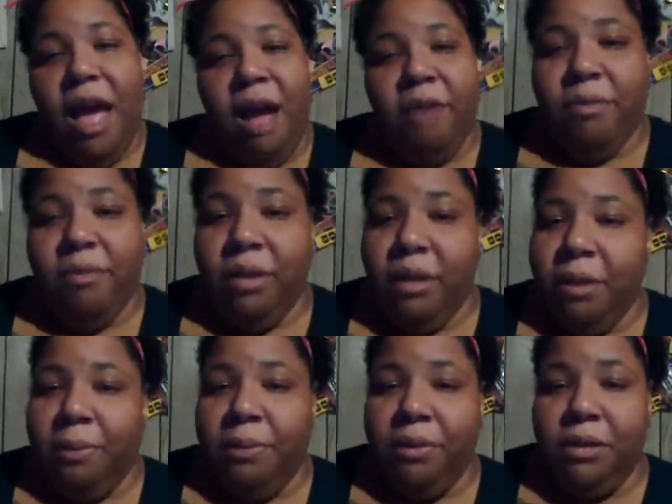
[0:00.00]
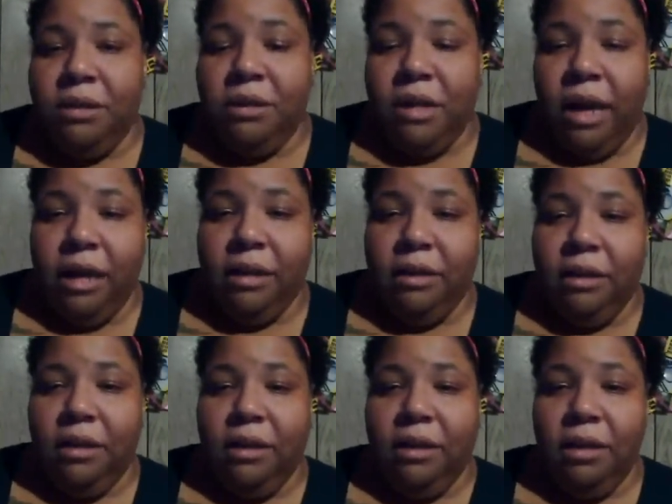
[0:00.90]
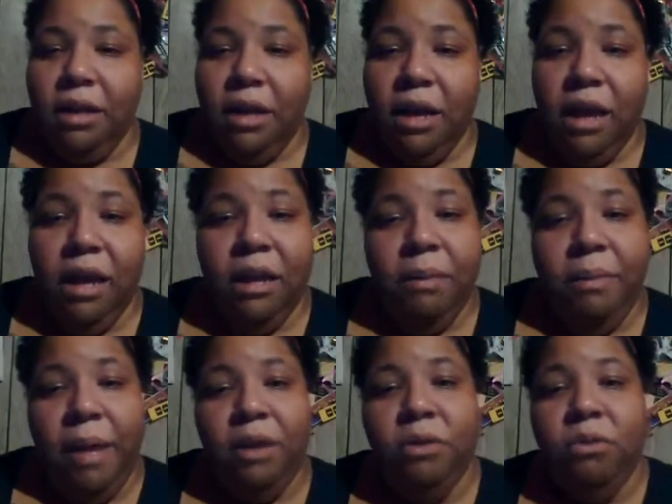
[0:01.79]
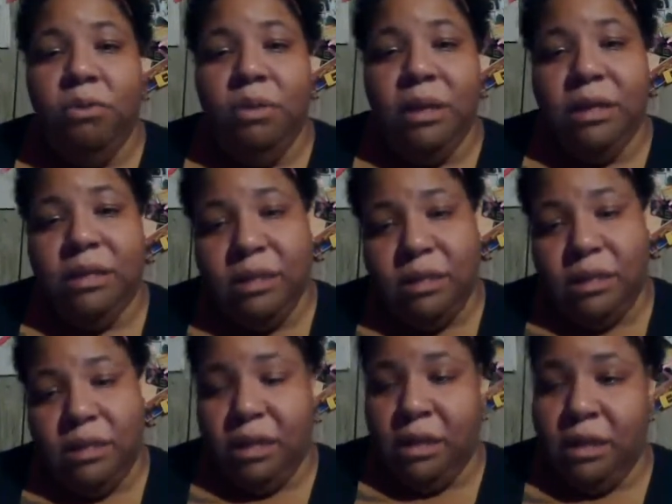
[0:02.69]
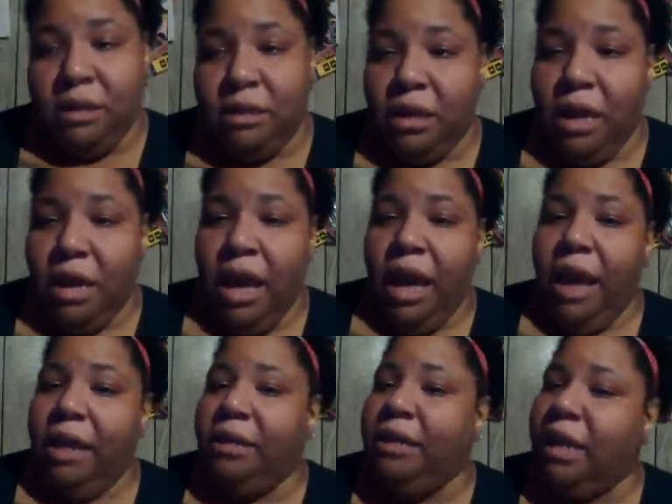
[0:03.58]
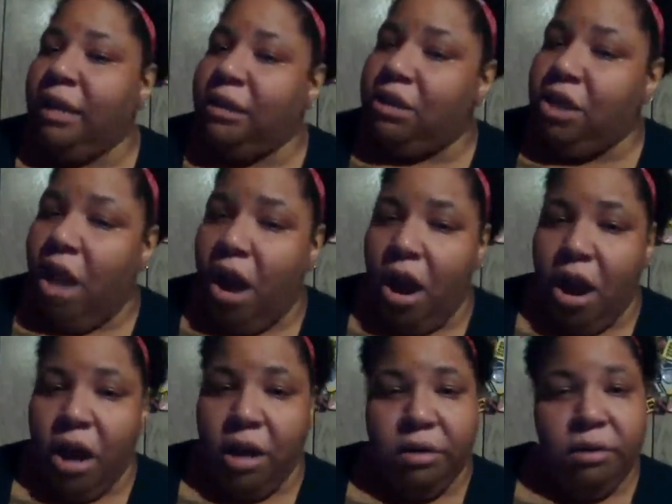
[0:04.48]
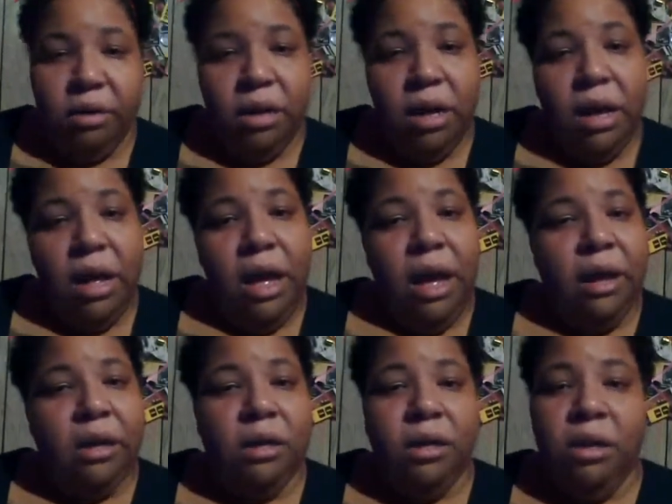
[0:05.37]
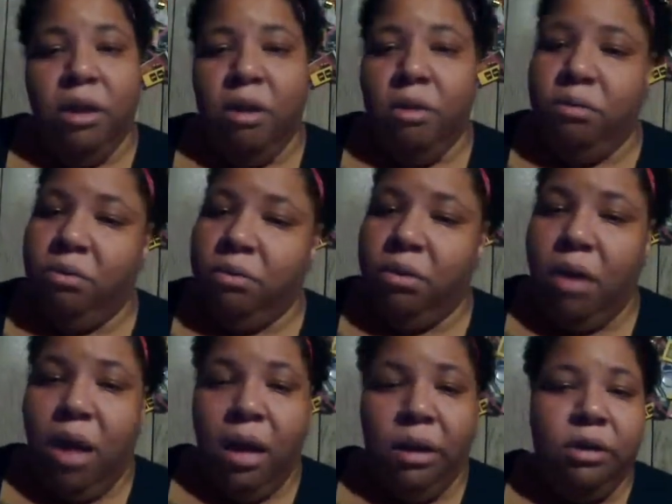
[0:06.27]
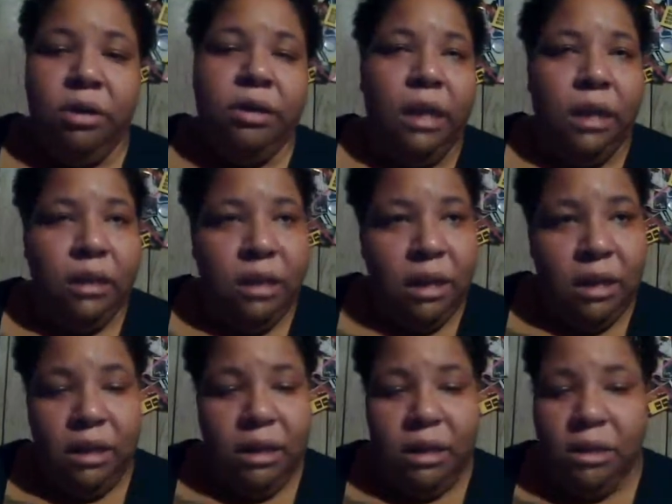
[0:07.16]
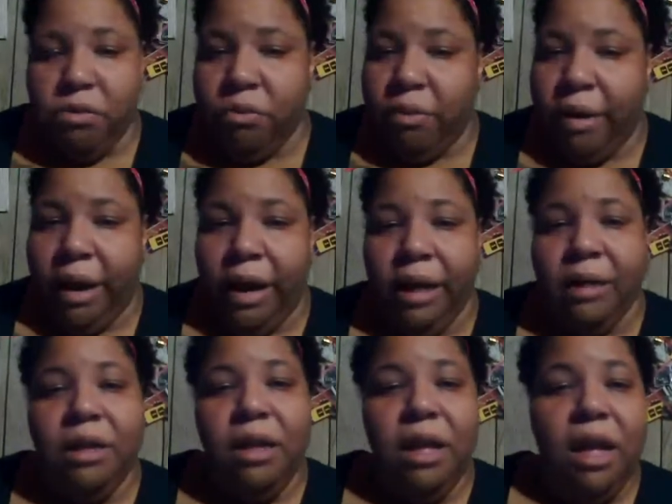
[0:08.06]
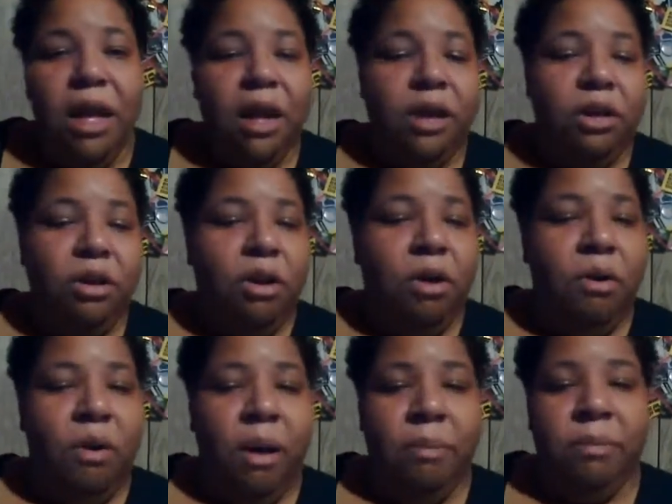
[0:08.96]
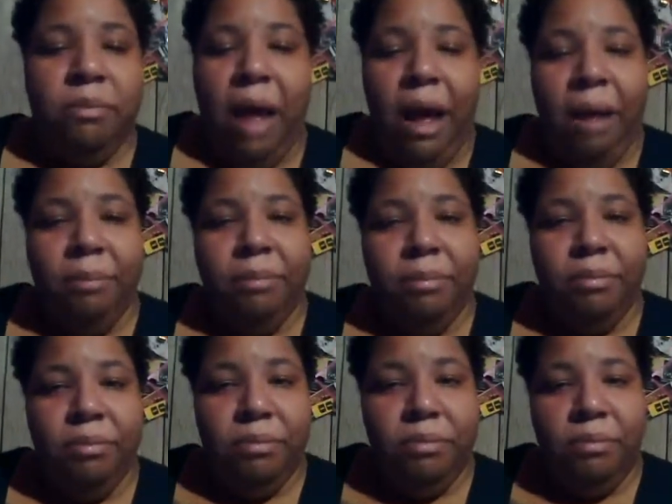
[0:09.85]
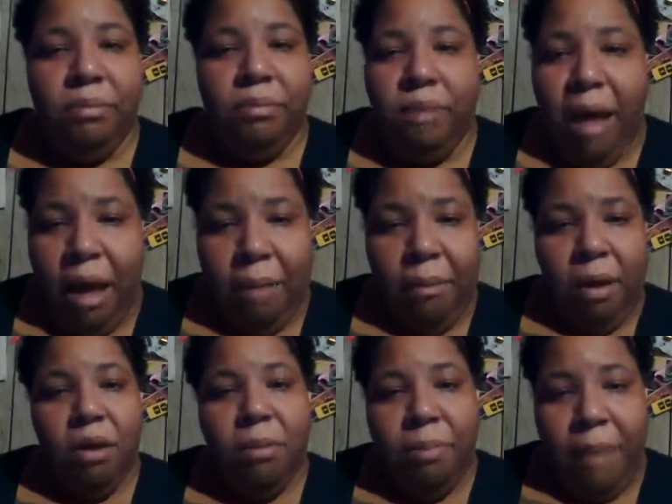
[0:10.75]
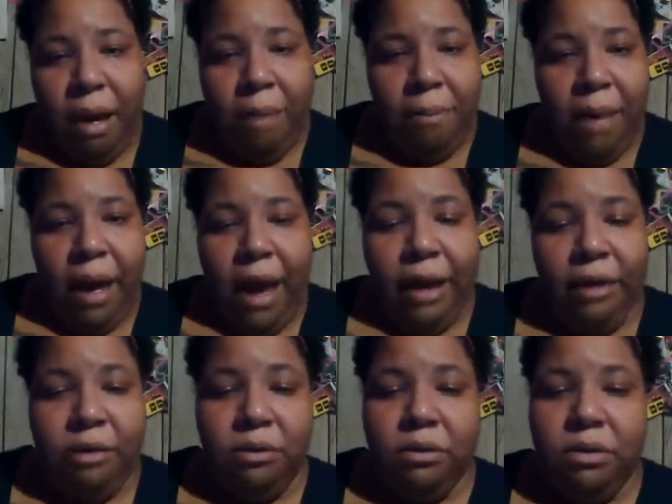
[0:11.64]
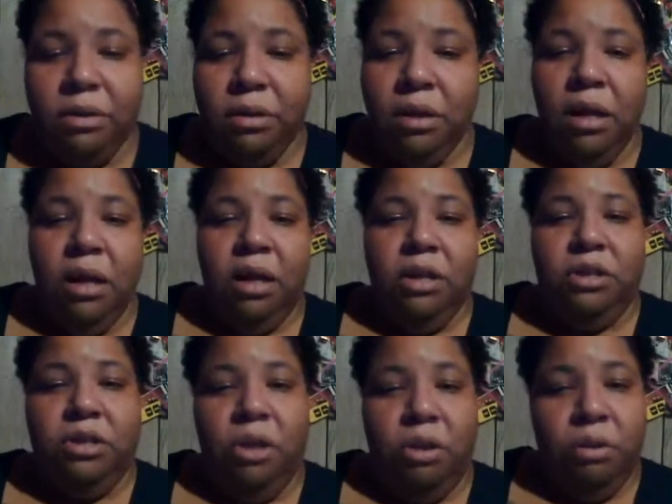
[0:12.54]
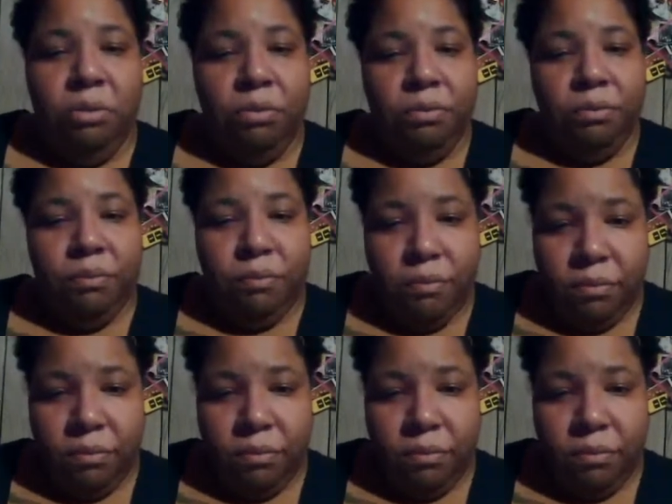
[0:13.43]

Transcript: I really appreciate anybody who listens to this and takes it to heart and understand that it is a rant. I'm all about my idols. So,